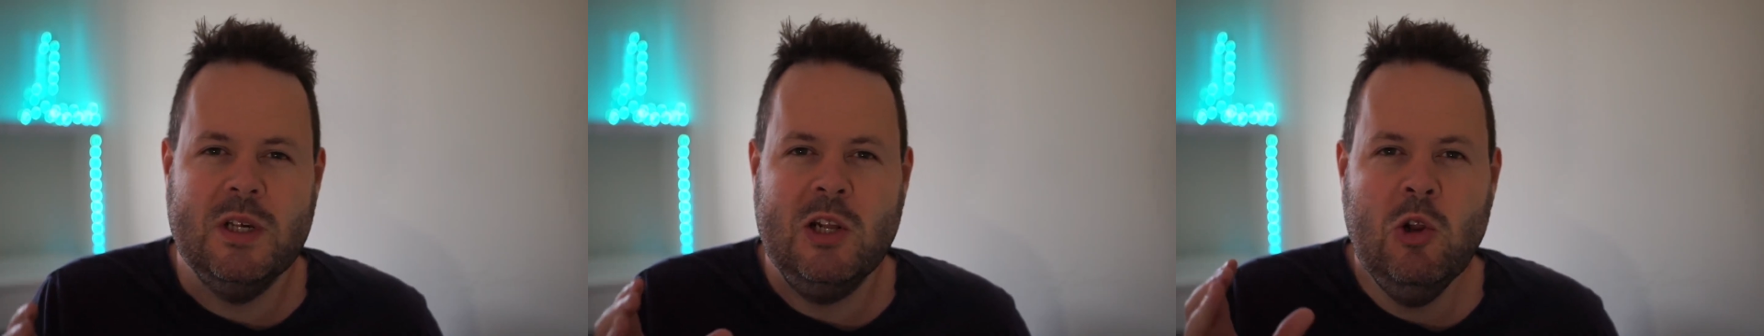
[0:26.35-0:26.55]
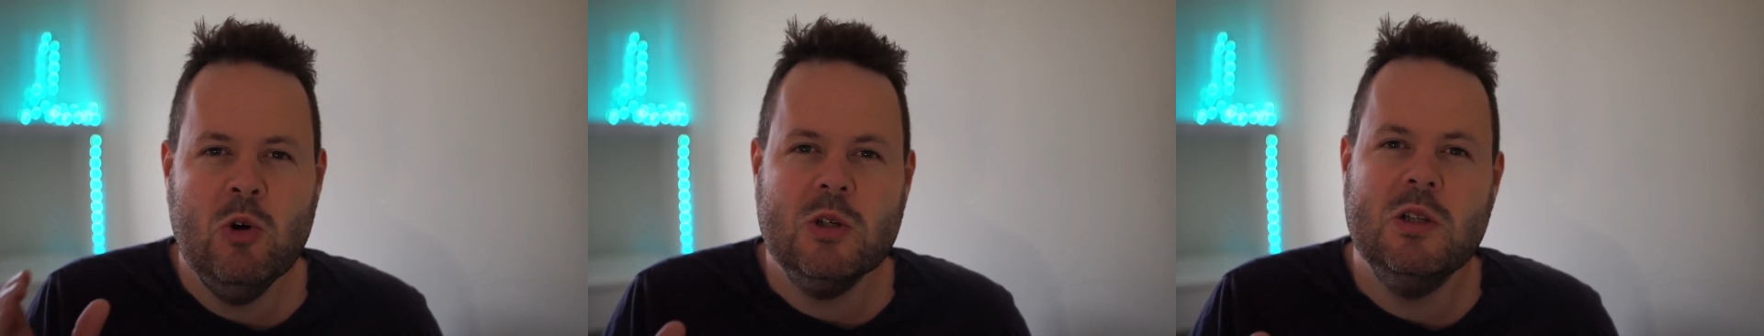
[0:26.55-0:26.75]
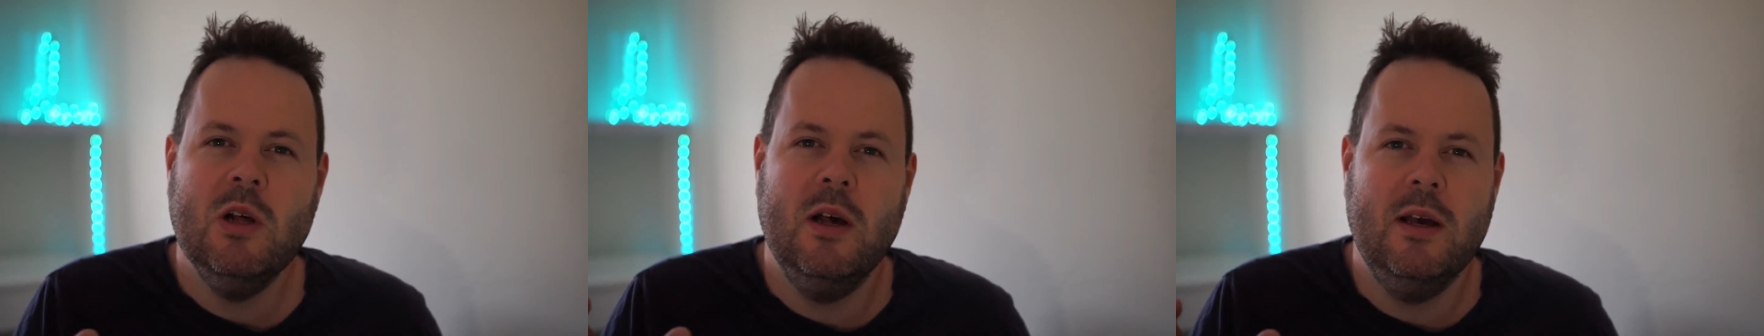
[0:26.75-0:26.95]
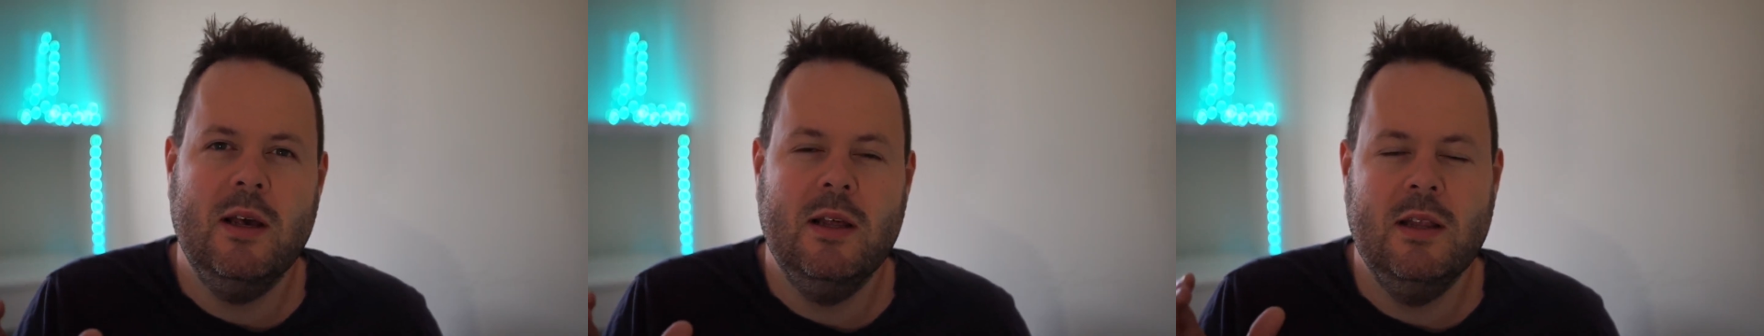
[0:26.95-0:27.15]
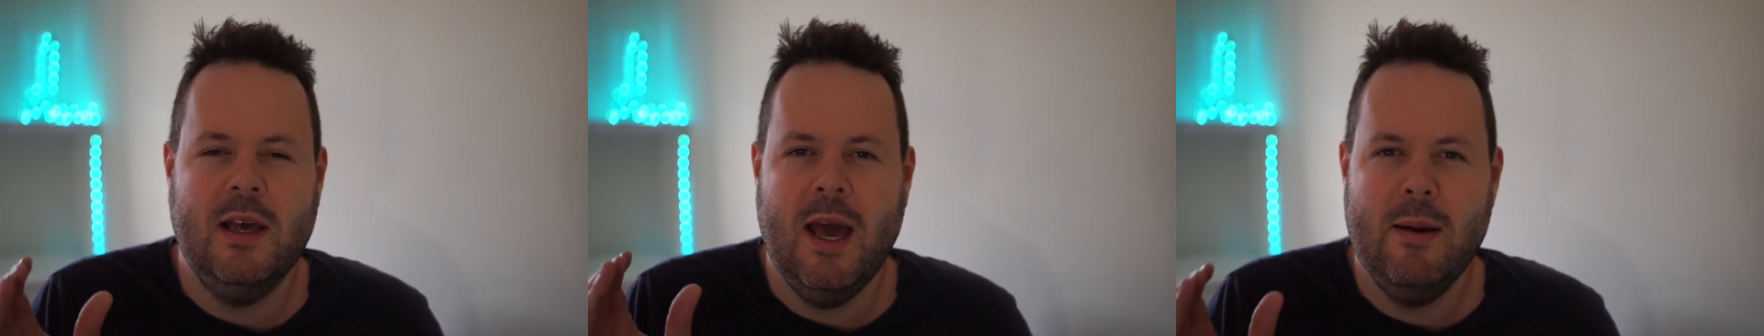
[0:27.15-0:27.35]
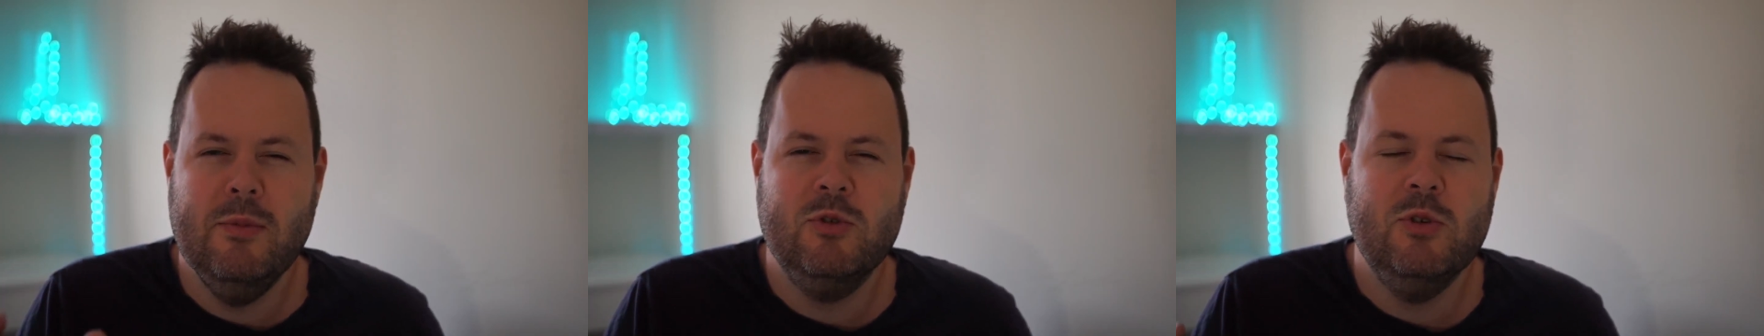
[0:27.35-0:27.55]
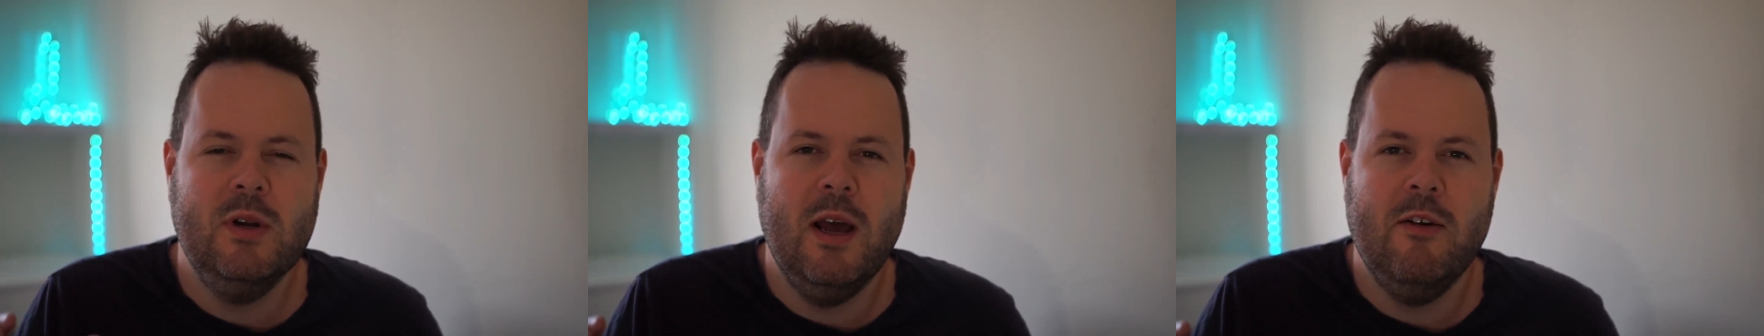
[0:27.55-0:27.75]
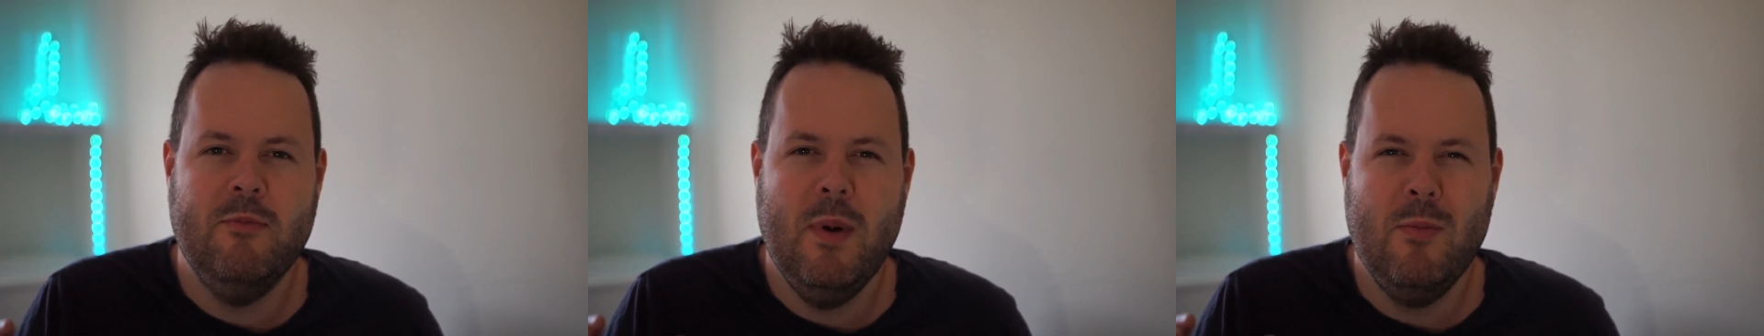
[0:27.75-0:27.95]
It looks like the game is running
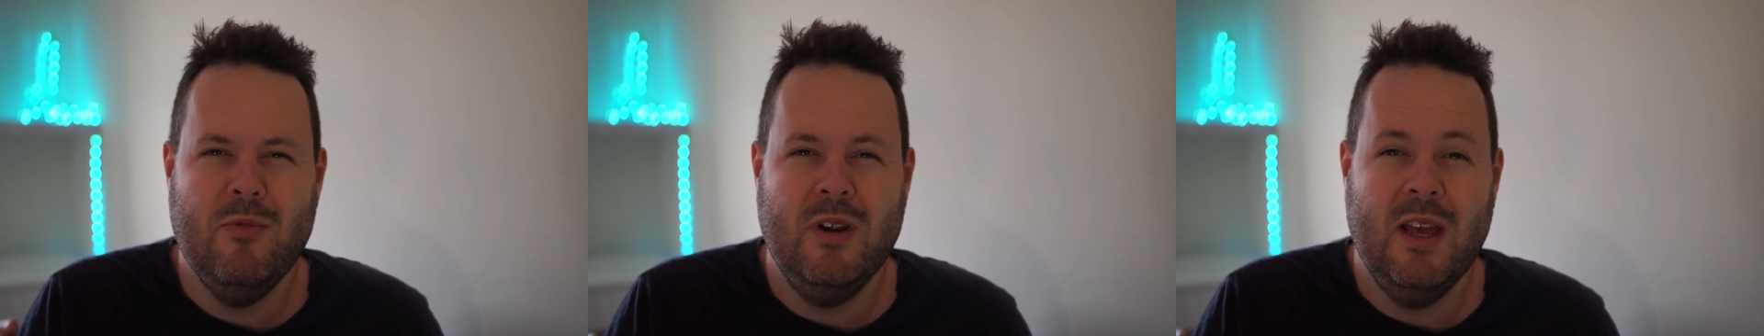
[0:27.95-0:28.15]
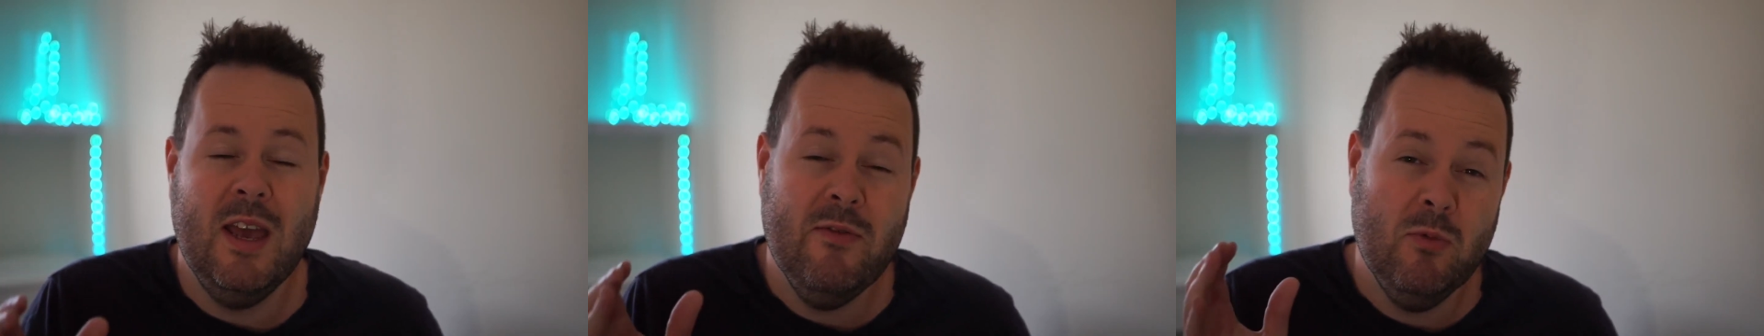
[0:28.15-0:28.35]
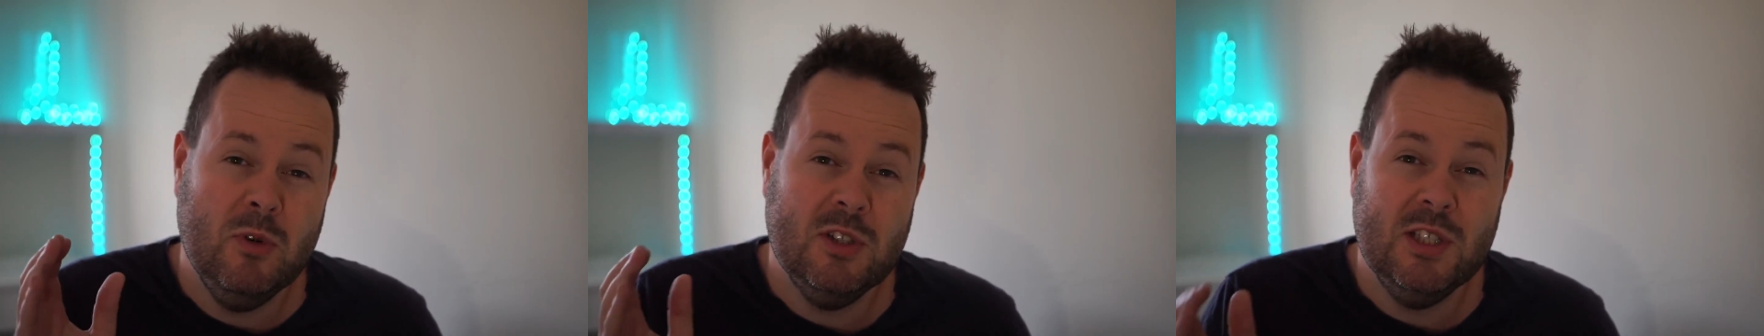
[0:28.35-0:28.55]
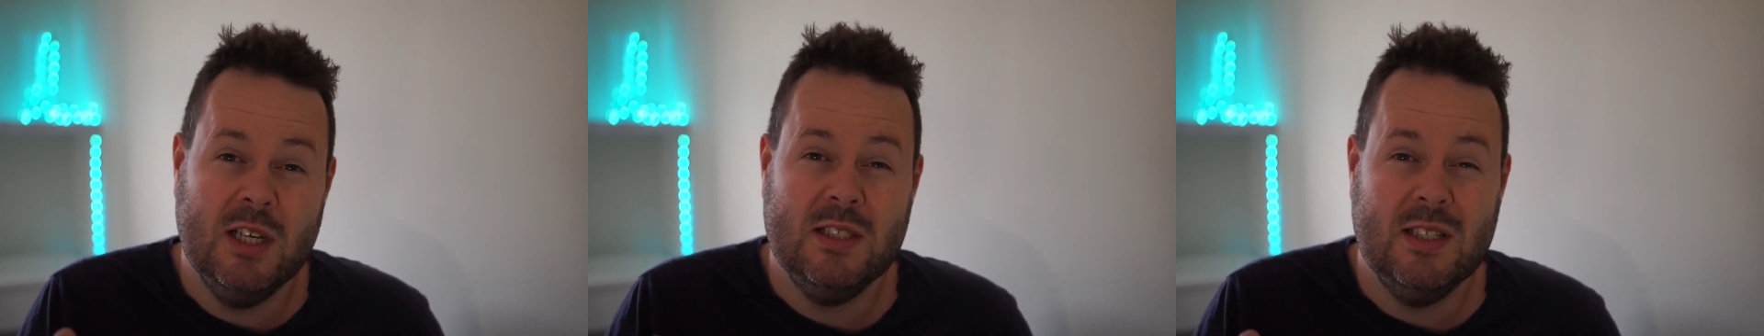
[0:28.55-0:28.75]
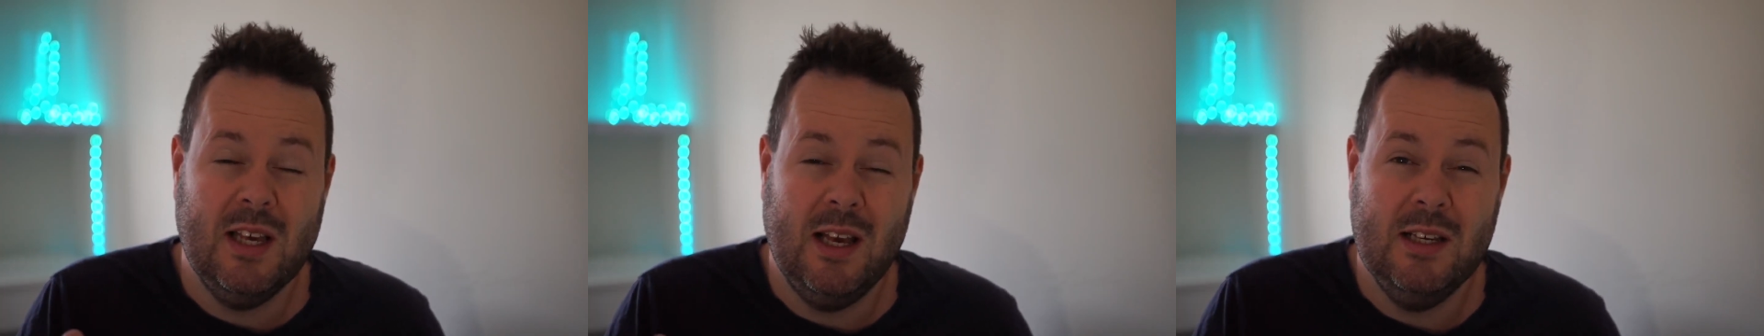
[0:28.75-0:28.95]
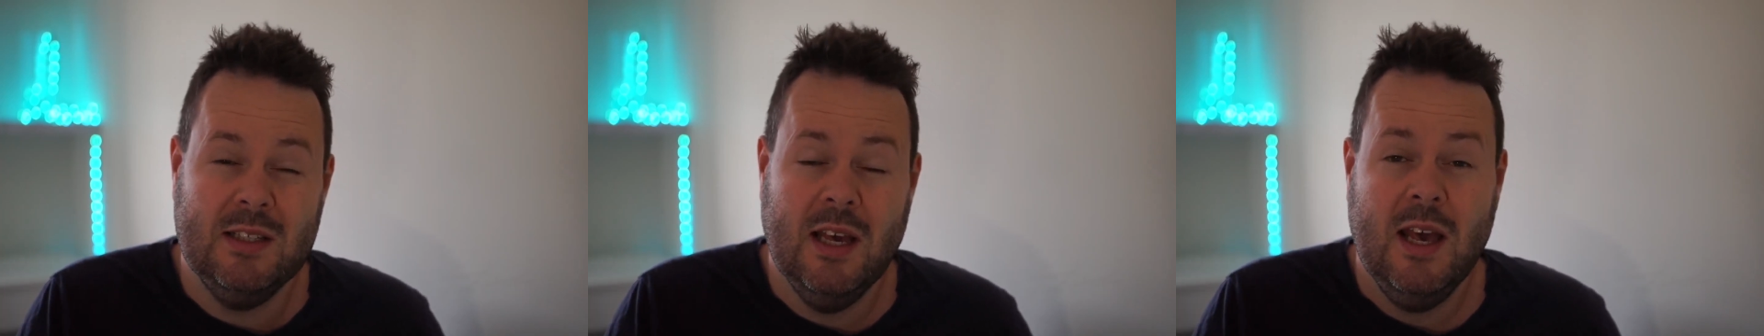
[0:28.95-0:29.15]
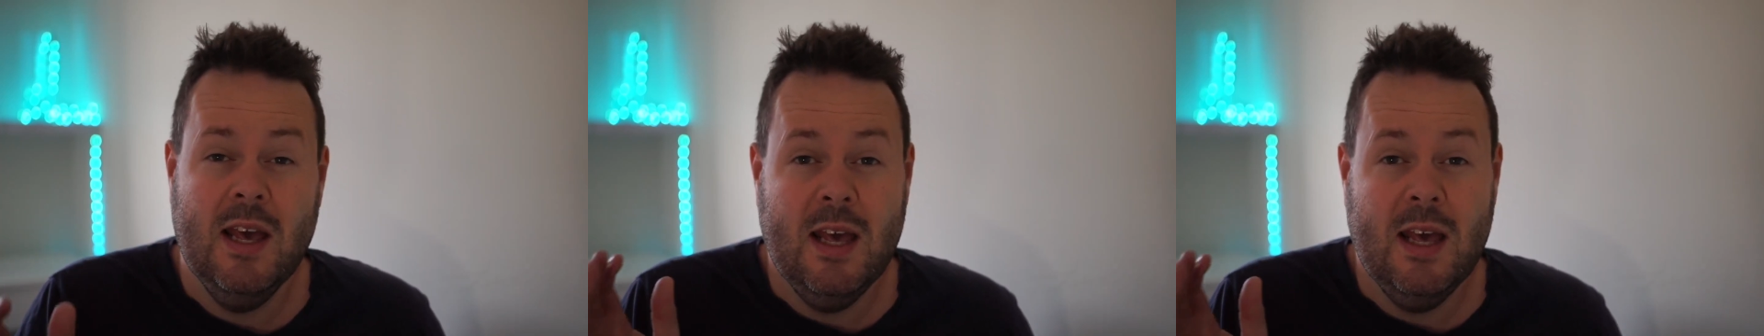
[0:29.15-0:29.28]
out of memory even with 6 GB,